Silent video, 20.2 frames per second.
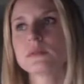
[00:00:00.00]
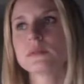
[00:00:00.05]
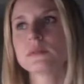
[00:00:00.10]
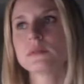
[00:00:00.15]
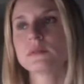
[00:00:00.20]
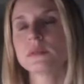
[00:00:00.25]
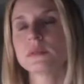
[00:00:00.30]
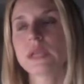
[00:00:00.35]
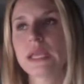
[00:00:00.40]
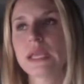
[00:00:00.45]

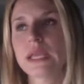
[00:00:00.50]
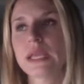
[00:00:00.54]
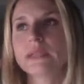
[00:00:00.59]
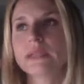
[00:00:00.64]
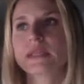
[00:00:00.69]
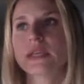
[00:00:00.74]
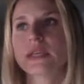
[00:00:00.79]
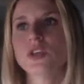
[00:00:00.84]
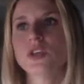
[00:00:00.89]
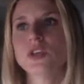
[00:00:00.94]
is it
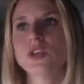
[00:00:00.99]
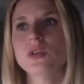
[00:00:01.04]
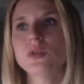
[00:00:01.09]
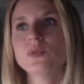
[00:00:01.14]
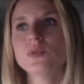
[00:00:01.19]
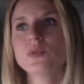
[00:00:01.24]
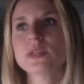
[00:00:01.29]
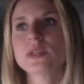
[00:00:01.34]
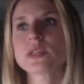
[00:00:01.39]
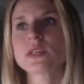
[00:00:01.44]
you
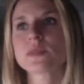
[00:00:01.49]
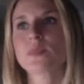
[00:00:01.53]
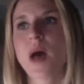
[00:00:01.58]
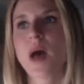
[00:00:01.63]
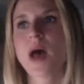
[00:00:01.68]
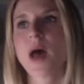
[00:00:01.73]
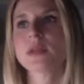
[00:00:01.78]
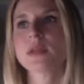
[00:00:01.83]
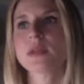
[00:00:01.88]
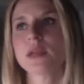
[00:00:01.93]

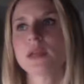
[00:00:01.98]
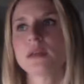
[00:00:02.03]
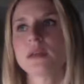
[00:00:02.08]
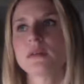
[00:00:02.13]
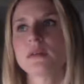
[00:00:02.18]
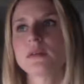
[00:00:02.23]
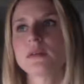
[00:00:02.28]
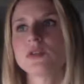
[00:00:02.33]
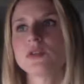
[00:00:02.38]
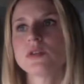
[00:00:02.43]
responding
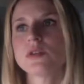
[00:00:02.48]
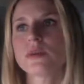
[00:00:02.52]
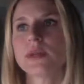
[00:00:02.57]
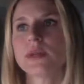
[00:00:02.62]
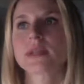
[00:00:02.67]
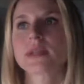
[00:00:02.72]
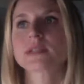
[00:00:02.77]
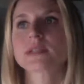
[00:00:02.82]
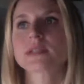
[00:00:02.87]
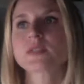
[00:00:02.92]
to an
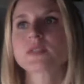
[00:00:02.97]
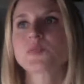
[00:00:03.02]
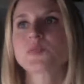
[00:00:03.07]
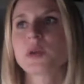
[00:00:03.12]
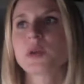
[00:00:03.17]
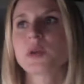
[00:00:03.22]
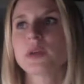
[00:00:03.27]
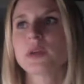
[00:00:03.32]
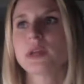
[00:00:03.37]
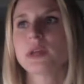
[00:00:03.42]

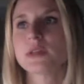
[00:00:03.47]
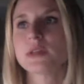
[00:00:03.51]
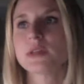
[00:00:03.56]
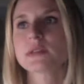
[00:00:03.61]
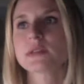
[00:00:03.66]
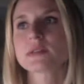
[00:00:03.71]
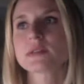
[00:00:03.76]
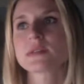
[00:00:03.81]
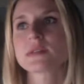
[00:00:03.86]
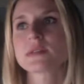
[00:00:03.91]

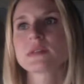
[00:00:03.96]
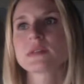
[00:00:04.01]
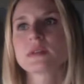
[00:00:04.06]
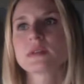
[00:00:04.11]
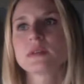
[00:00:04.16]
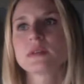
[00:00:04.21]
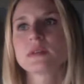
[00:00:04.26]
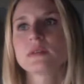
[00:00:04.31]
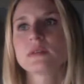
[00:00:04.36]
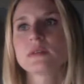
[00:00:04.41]
experience
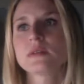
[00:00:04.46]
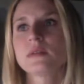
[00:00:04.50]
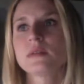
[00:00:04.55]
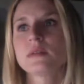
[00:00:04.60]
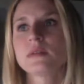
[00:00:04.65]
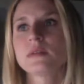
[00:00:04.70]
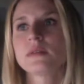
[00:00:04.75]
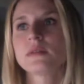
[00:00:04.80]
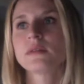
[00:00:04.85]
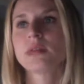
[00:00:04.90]

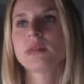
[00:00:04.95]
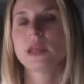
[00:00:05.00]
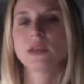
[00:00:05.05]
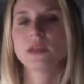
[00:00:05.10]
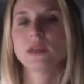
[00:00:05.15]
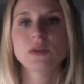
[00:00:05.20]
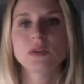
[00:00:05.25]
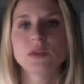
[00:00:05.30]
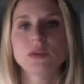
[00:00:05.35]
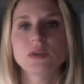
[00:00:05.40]
that
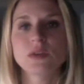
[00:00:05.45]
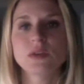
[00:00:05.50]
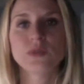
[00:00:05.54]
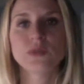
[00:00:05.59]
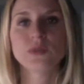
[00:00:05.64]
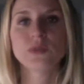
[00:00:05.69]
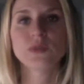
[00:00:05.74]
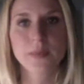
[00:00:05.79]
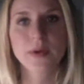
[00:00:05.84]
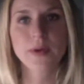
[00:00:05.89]
you
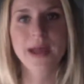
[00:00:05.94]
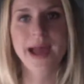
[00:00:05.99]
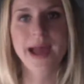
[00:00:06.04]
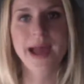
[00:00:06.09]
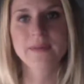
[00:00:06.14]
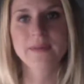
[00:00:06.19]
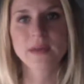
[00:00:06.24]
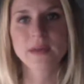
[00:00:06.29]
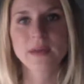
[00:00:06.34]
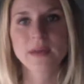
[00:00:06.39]
remember
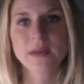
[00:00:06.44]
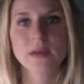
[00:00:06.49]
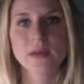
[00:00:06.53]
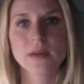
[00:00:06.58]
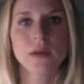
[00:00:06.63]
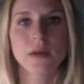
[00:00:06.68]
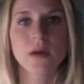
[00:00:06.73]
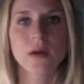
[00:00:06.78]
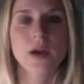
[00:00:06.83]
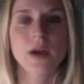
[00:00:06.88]
having
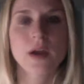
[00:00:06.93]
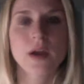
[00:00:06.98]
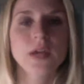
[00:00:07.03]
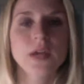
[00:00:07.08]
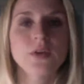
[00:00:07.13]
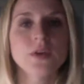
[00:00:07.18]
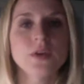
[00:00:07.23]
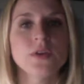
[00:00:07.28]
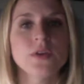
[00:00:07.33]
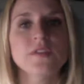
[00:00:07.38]
or
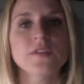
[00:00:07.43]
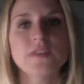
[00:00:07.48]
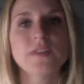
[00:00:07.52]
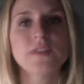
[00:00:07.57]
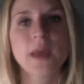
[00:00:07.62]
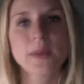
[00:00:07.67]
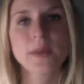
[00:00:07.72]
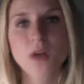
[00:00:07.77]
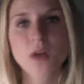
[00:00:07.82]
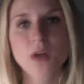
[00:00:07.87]
hearing your
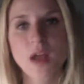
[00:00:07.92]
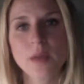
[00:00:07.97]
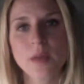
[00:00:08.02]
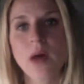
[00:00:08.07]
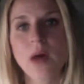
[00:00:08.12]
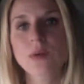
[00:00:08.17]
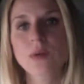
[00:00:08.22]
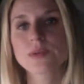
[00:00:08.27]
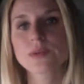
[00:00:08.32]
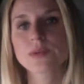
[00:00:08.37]
family talk
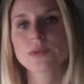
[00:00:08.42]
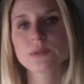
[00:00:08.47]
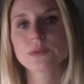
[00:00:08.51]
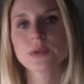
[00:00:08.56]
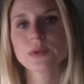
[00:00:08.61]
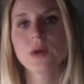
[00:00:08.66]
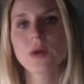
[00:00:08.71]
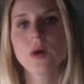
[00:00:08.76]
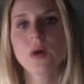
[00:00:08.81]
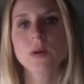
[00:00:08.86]
about,
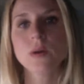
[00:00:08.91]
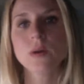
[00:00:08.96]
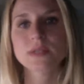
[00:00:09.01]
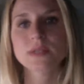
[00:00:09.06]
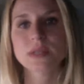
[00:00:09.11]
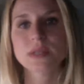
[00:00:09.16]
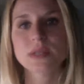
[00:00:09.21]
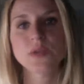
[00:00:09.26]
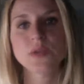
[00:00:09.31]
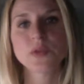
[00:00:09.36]
or
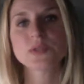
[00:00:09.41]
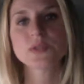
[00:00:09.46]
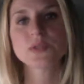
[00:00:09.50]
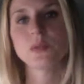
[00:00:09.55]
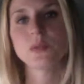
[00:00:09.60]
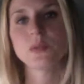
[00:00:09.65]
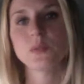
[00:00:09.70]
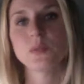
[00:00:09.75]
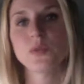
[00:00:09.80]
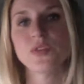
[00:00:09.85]
something you see
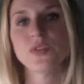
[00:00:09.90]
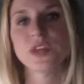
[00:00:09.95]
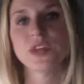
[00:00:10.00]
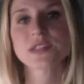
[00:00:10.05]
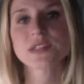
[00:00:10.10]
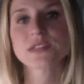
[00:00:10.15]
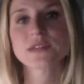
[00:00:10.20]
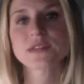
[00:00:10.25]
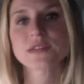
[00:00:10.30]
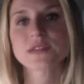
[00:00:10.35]
in
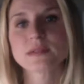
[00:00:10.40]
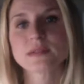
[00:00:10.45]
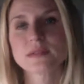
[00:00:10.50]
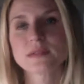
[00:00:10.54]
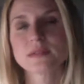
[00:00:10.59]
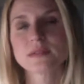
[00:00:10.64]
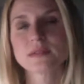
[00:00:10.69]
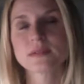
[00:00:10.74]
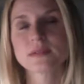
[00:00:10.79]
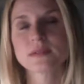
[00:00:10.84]
movies?
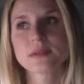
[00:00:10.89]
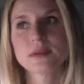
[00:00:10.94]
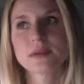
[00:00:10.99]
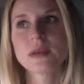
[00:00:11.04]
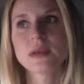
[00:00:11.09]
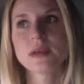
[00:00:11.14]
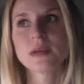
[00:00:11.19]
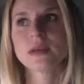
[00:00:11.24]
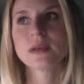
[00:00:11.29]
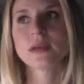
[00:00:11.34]
And that's
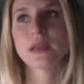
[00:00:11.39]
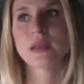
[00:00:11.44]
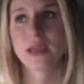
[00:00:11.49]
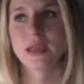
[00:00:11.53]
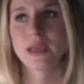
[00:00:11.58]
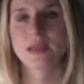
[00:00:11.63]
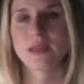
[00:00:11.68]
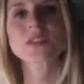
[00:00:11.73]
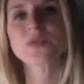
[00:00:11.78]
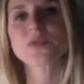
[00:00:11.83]
the same
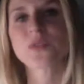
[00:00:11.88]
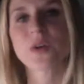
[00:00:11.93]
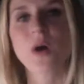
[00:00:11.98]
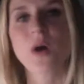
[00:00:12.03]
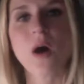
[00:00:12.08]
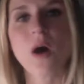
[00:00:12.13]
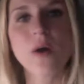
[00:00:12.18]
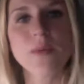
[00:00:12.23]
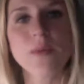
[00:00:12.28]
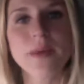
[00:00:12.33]
question for
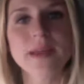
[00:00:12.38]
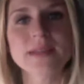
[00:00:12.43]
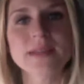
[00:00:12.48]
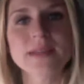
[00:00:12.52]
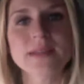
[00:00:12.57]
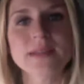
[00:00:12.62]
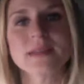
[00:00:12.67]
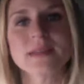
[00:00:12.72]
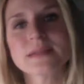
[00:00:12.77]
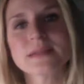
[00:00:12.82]
all
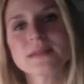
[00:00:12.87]
races,